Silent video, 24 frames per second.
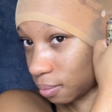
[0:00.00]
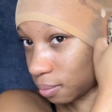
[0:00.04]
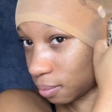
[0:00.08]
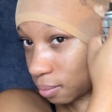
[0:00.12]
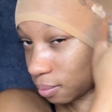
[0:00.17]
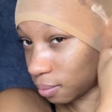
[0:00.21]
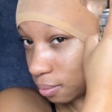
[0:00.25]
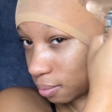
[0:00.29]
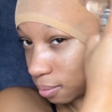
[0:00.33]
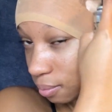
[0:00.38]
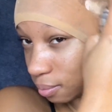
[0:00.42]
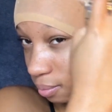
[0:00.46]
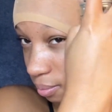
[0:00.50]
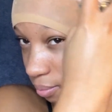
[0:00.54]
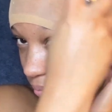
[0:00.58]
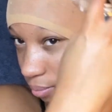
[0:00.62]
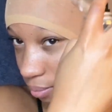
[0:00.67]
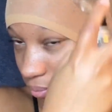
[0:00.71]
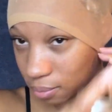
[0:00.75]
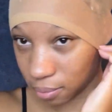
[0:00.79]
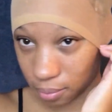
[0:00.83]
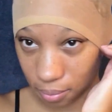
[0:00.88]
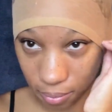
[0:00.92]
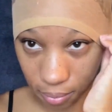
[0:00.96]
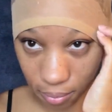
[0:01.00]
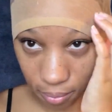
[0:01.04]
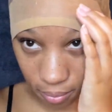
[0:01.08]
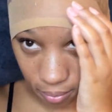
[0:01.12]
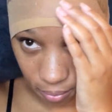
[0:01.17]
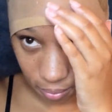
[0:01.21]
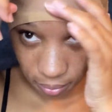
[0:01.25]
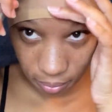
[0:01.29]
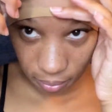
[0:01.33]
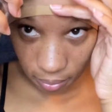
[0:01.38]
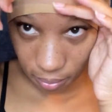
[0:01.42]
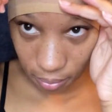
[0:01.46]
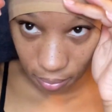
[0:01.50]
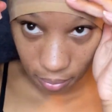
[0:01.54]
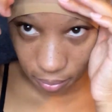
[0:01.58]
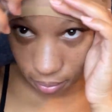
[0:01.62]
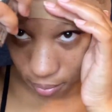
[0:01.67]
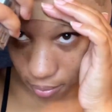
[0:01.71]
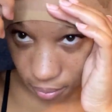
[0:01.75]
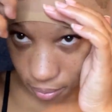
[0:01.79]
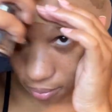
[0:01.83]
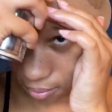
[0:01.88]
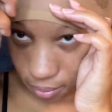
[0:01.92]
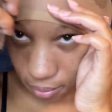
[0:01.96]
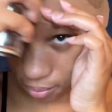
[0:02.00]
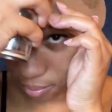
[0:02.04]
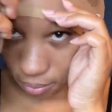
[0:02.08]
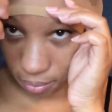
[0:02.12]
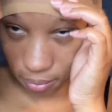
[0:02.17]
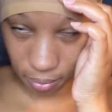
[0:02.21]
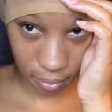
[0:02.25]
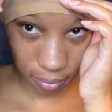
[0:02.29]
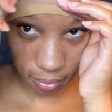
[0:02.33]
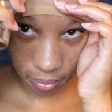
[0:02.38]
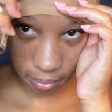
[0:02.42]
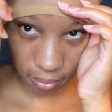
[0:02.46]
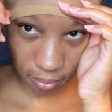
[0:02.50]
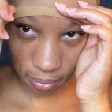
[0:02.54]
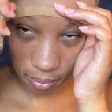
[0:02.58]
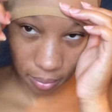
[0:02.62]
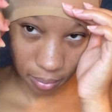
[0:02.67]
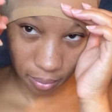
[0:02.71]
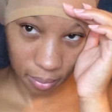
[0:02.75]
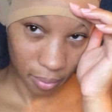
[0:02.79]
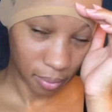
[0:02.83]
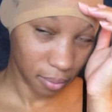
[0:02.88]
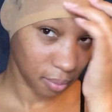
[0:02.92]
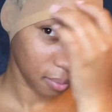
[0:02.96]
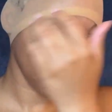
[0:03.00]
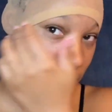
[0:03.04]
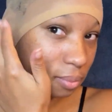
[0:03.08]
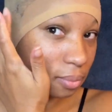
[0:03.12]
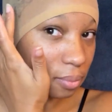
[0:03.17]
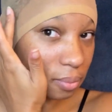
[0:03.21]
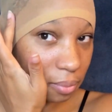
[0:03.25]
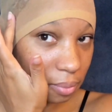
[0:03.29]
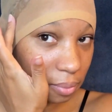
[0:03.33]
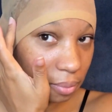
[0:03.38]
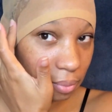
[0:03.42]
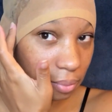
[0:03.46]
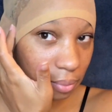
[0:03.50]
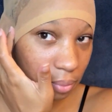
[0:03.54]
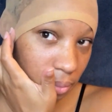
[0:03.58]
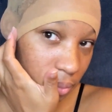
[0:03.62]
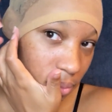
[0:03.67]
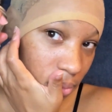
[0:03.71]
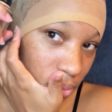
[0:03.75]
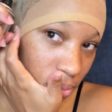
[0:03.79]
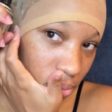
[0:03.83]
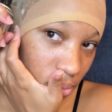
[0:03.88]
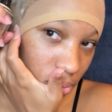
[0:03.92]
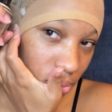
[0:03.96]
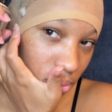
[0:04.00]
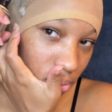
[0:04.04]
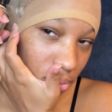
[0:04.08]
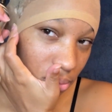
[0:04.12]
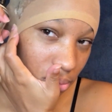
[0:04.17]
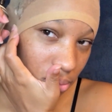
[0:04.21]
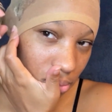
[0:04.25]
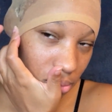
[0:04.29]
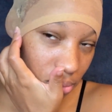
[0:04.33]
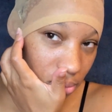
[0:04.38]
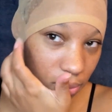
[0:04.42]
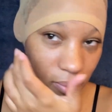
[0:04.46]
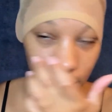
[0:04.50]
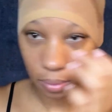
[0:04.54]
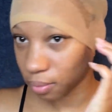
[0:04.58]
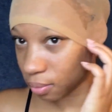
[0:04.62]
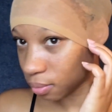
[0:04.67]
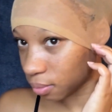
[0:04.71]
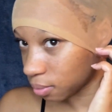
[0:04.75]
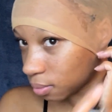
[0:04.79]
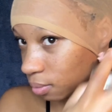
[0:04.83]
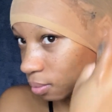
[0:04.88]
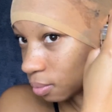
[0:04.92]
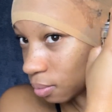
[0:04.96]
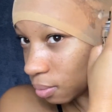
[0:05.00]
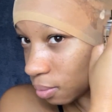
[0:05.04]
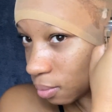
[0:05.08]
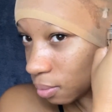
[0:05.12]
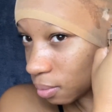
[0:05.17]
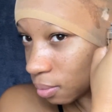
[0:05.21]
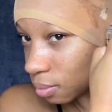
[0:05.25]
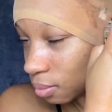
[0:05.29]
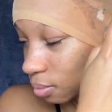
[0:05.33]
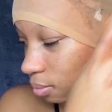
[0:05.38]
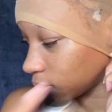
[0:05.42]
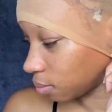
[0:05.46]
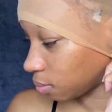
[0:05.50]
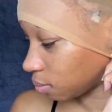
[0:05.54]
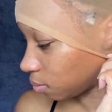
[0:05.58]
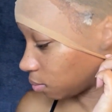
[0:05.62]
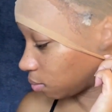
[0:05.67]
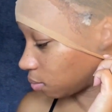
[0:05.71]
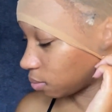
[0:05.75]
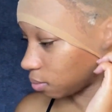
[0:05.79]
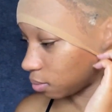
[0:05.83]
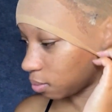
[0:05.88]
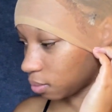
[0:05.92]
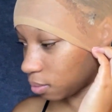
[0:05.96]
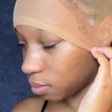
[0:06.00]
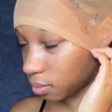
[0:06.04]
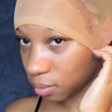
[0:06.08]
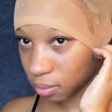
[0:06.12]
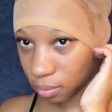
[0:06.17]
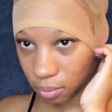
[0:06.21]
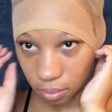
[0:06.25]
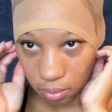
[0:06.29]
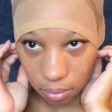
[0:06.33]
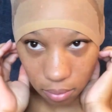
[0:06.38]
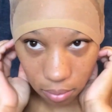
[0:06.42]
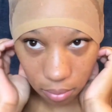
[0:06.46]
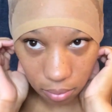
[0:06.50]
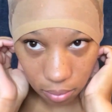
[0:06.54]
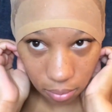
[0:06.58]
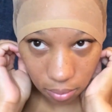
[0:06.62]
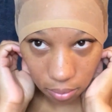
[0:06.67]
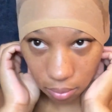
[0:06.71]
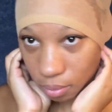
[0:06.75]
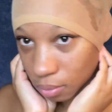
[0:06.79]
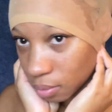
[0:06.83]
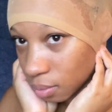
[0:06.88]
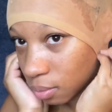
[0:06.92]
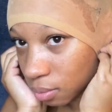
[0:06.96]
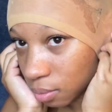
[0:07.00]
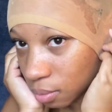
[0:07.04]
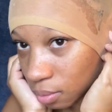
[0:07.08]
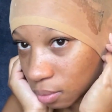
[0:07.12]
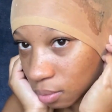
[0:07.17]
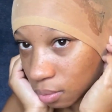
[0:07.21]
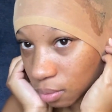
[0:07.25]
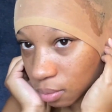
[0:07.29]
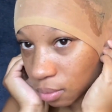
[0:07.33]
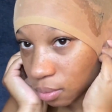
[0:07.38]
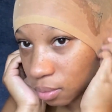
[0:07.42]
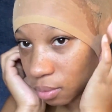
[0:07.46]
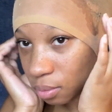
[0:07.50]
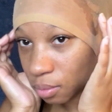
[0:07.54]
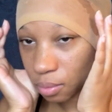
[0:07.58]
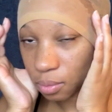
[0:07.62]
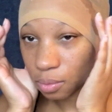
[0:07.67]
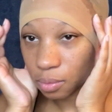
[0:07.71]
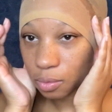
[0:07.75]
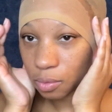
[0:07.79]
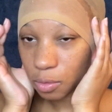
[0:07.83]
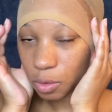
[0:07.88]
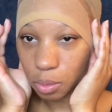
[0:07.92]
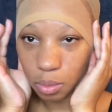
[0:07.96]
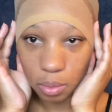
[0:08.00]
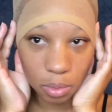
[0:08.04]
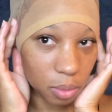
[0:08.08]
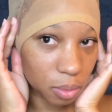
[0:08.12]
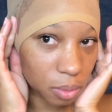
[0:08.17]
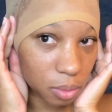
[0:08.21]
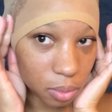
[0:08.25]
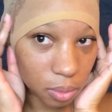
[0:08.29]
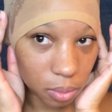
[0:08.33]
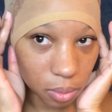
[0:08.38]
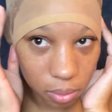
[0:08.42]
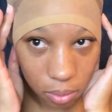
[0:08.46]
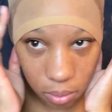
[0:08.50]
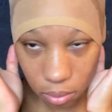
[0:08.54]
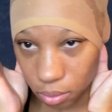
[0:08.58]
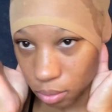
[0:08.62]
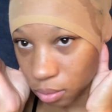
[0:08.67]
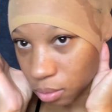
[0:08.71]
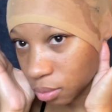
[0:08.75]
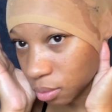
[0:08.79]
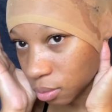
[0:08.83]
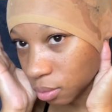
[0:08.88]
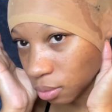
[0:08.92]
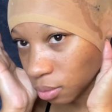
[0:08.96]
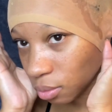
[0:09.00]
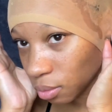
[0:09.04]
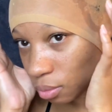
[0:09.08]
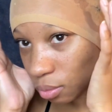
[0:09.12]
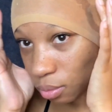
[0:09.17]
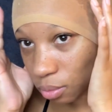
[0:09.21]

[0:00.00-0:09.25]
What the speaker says: with the small can that I have, the little travel size. But it seems to work the best. I'm